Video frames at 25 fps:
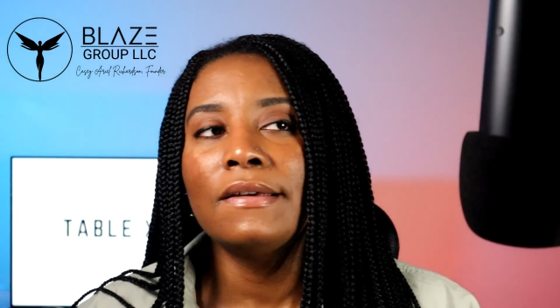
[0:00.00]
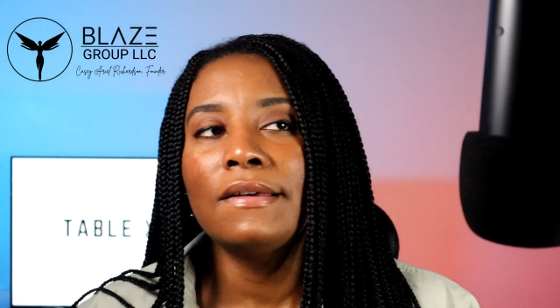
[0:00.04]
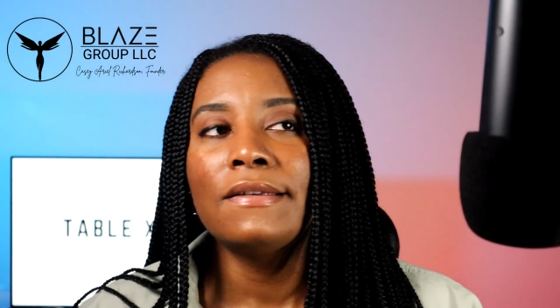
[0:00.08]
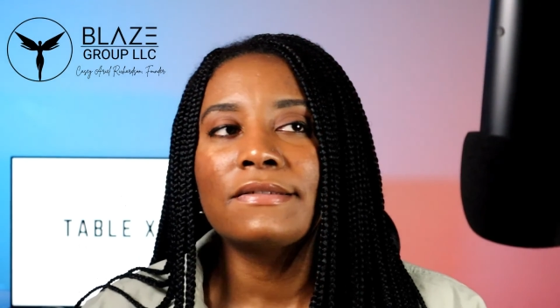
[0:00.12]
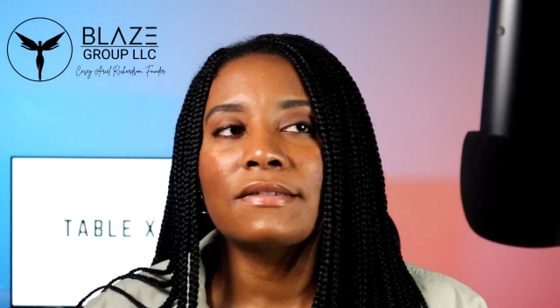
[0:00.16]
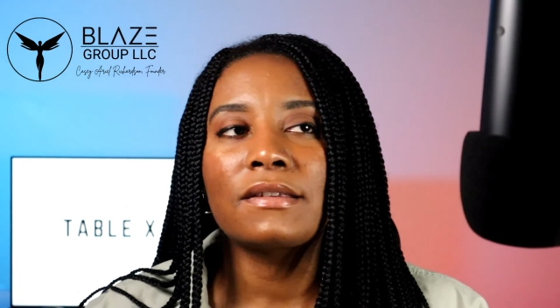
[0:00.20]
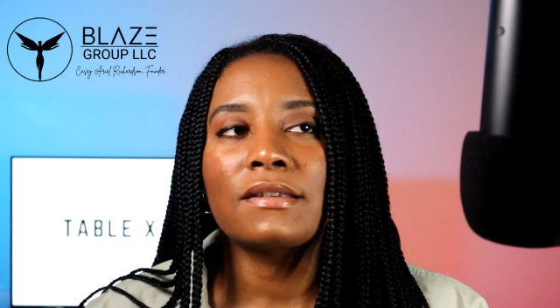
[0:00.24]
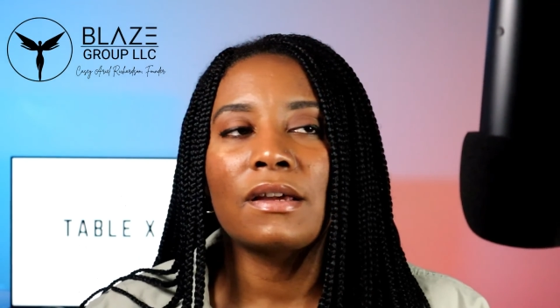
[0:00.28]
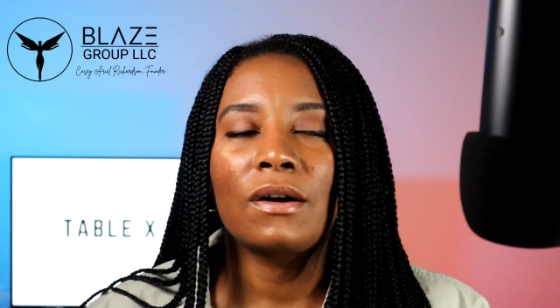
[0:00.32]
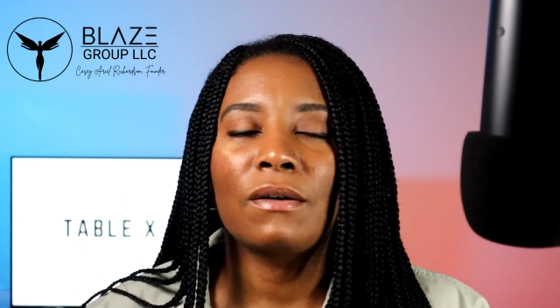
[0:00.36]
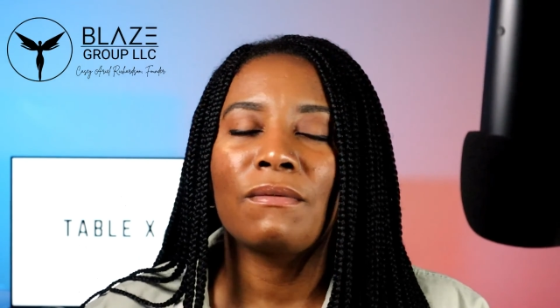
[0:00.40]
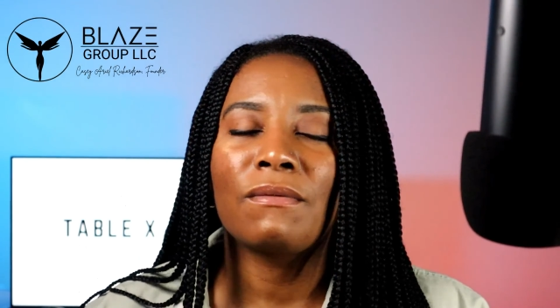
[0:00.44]

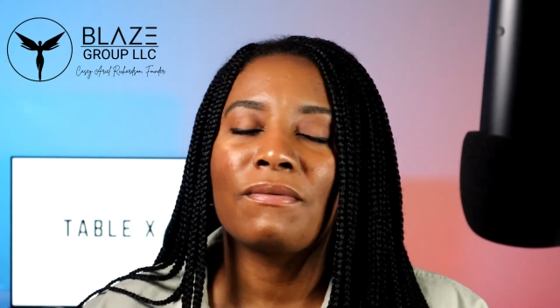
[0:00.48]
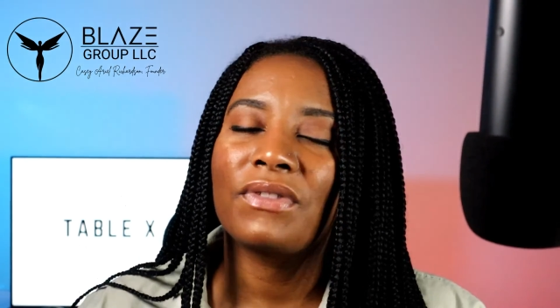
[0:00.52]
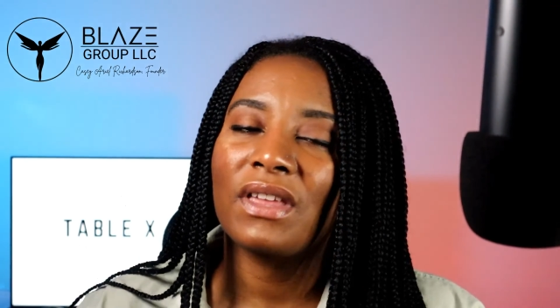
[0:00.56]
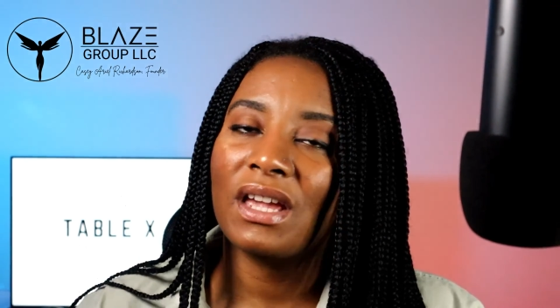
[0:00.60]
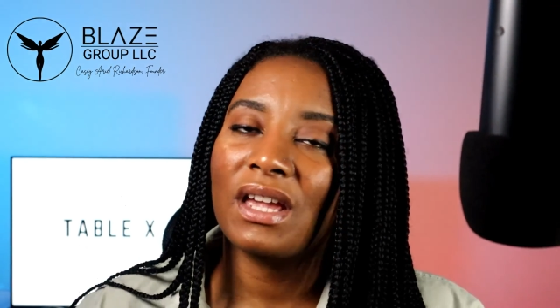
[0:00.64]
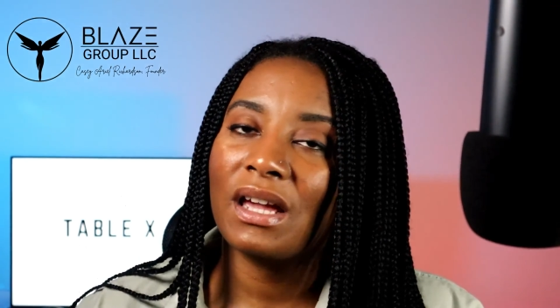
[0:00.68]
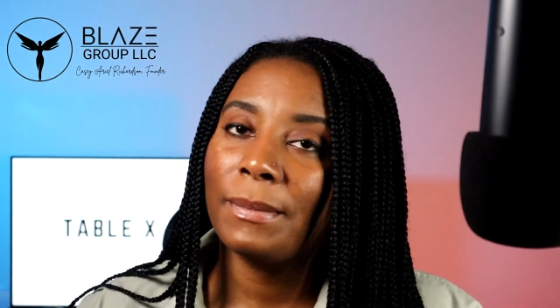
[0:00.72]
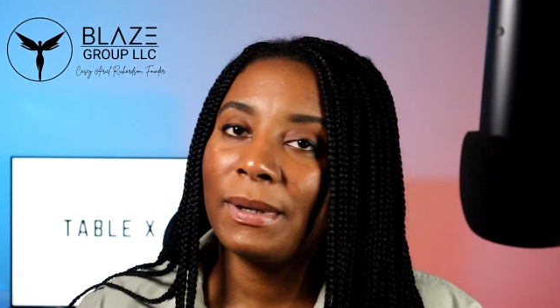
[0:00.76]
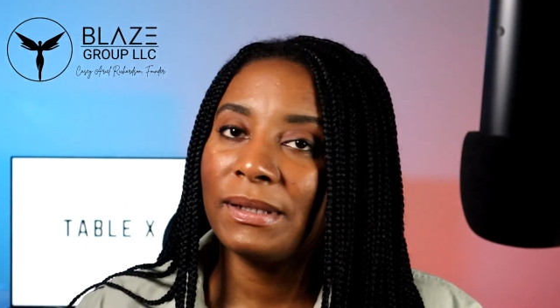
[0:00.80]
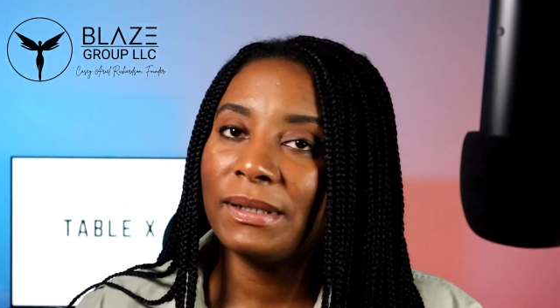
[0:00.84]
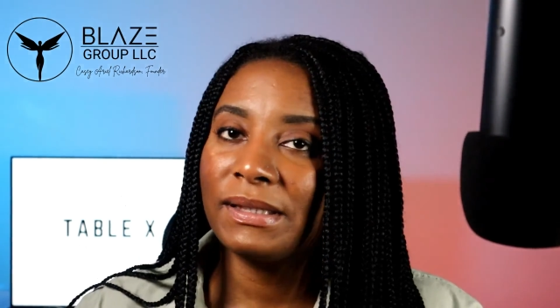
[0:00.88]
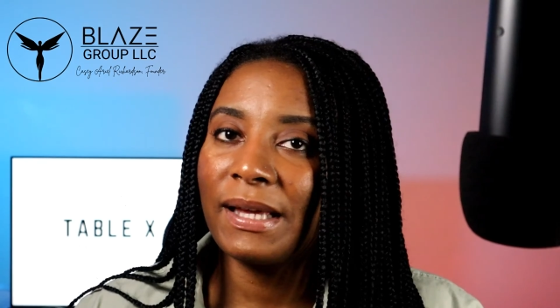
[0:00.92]
So
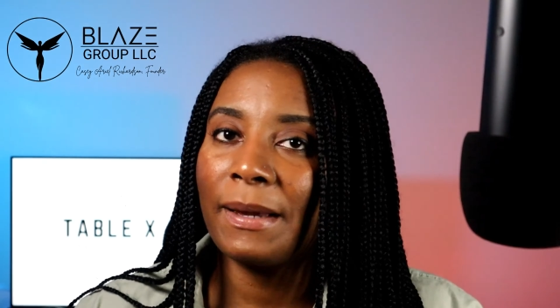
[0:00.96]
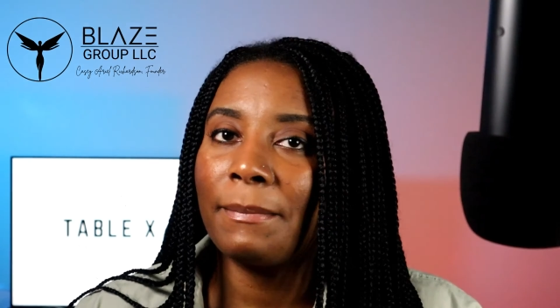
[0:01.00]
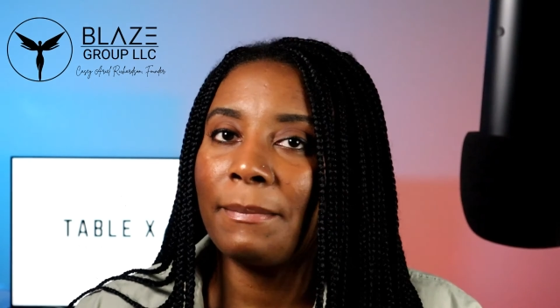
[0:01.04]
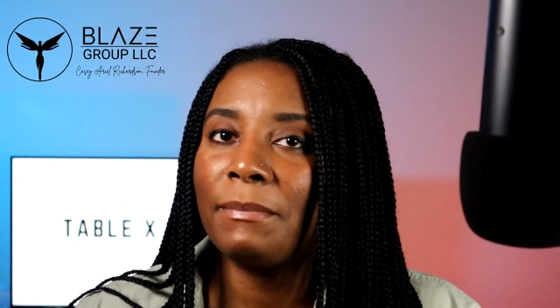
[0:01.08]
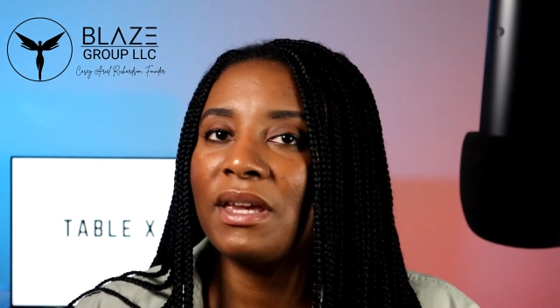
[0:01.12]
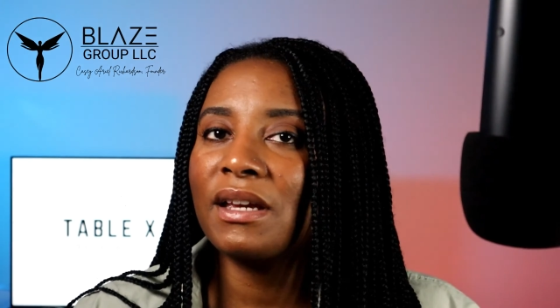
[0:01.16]
think about that